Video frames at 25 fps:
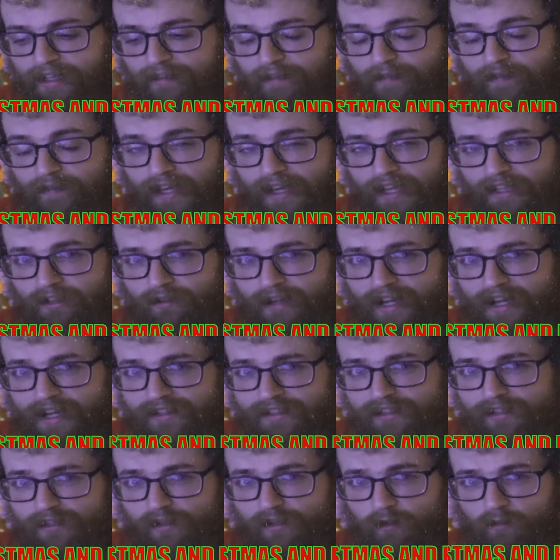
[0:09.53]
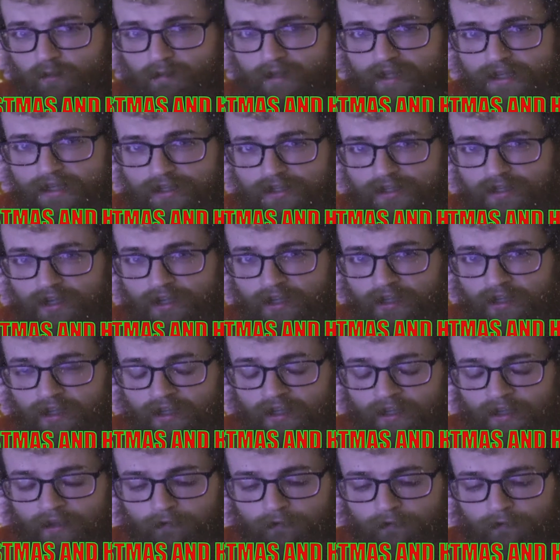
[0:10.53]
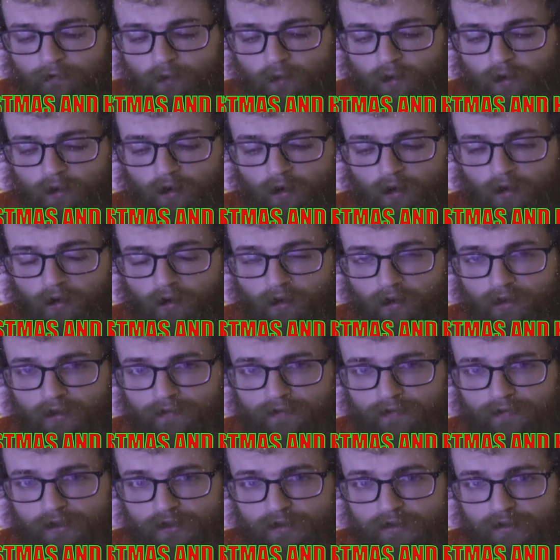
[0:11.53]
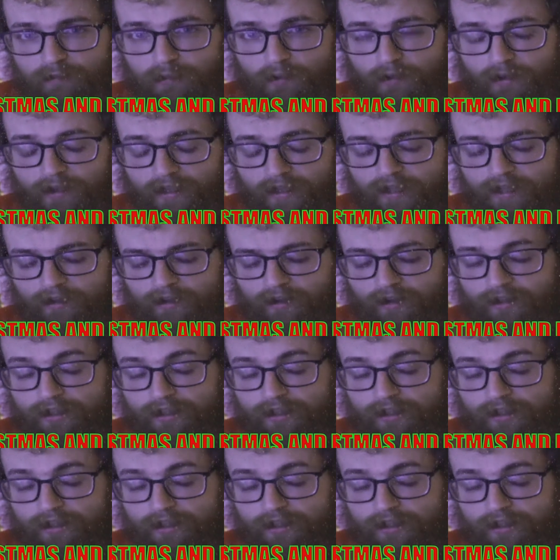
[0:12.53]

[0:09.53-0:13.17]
Thank you guys so much for all of your support here on